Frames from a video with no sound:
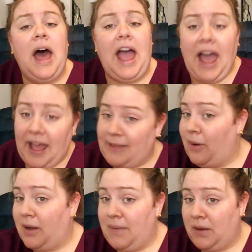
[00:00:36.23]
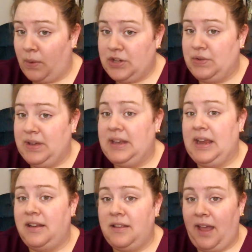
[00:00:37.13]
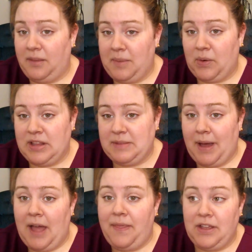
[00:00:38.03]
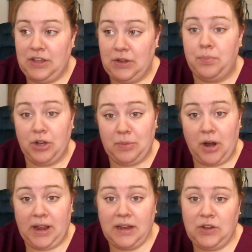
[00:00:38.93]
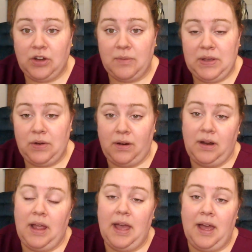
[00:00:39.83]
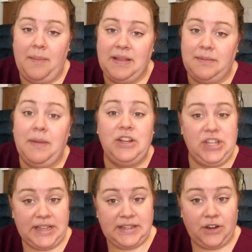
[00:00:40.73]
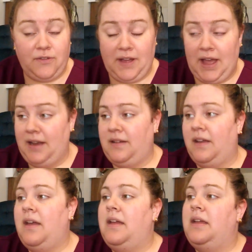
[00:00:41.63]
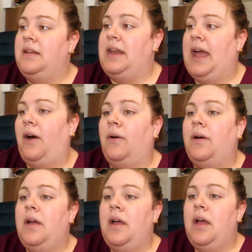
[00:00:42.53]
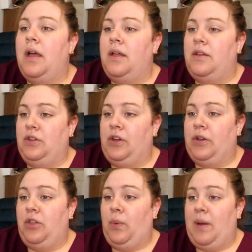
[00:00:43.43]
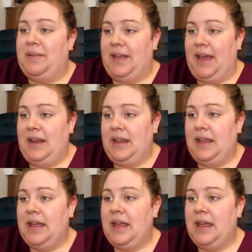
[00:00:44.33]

I highly recommend once you get into the elementary spot that you bookmark it to your computer. It's much easier to find. Now, you'll go to the website.